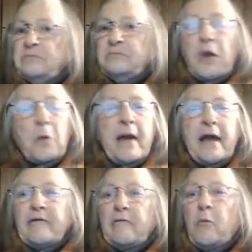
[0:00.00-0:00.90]
no
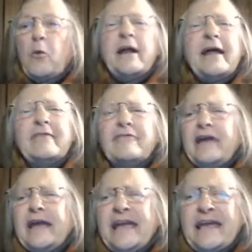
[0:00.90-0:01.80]
matter
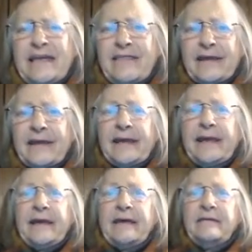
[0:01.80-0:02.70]
whatever anything
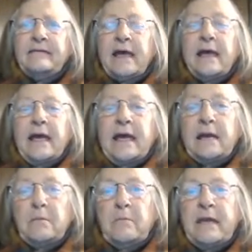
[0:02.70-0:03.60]
is,
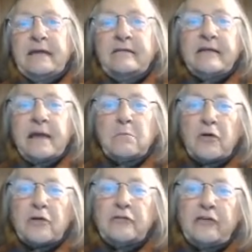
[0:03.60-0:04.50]
it meets and
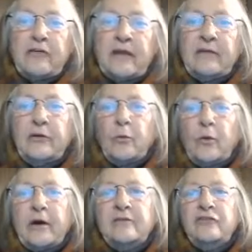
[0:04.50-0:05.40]
merges into
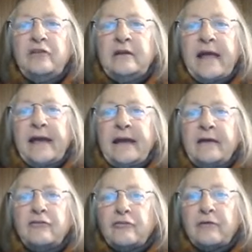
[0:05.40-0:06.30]
one
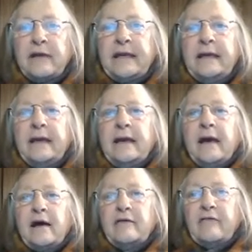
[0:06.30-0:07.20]
genetic tree
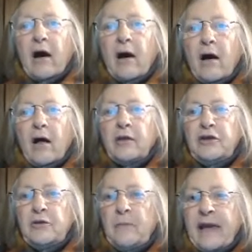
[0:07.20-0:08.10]
of all
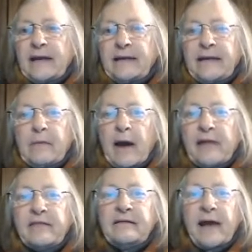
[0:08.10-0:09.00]
humanity by
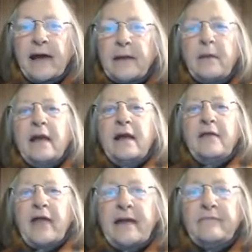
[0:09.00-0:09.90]
the time
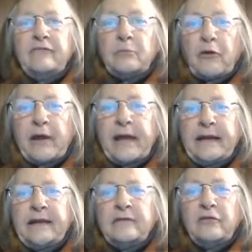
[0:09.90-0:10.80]
they have
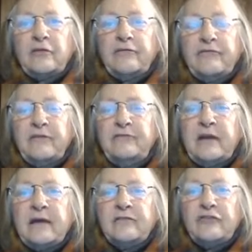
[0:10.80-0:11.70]
spread into the
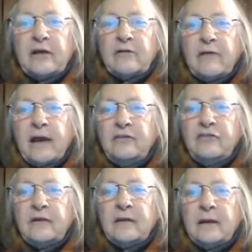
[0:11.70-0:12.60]
50th
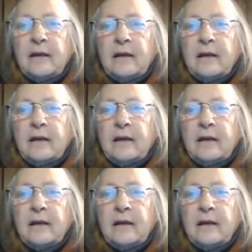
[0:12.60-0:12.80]
generation.